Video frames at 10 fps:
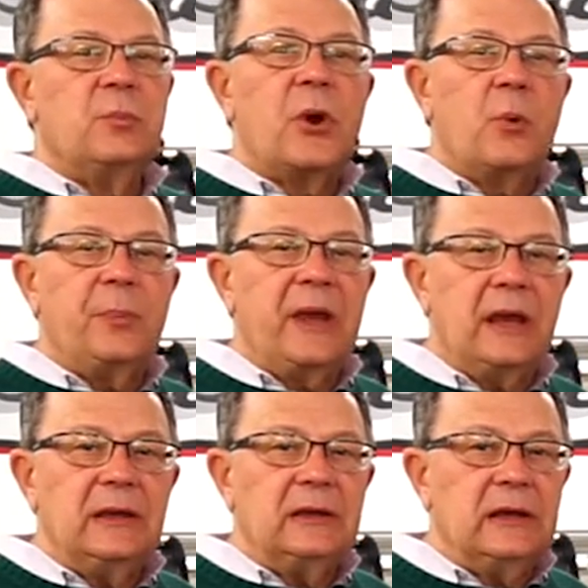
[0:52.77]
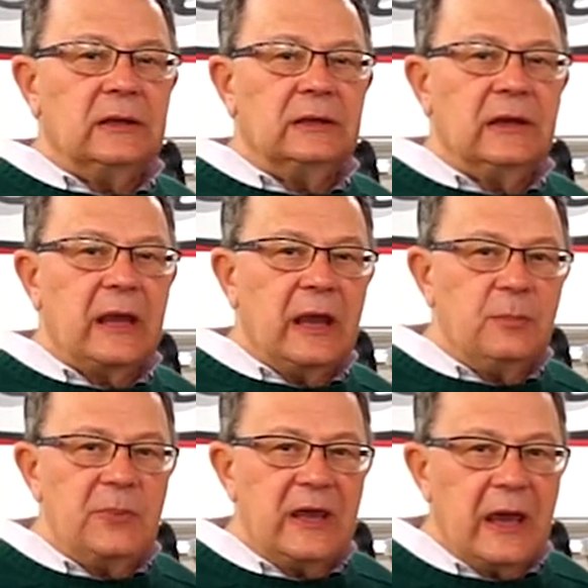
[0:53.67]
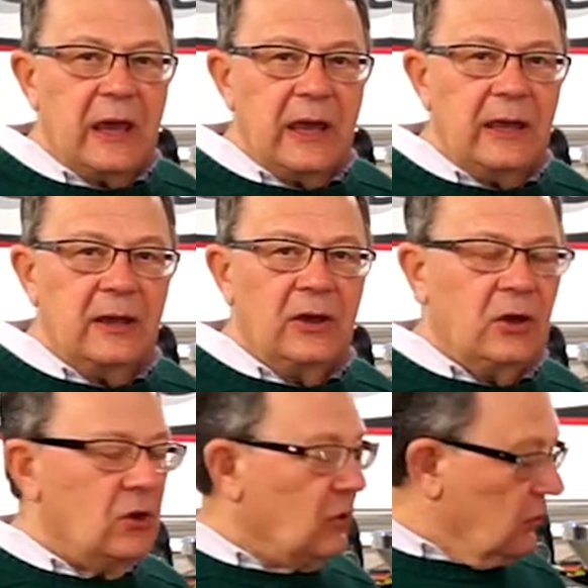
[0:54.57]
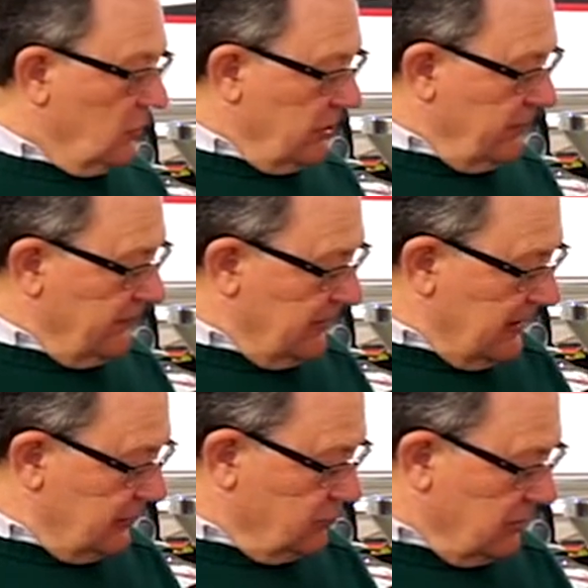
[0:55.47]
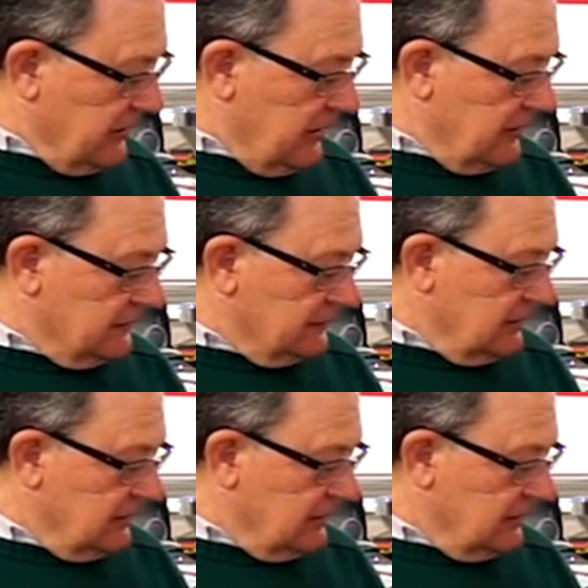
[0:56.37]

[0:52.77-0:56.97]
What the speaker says: Propane in kPa, or for natural gas,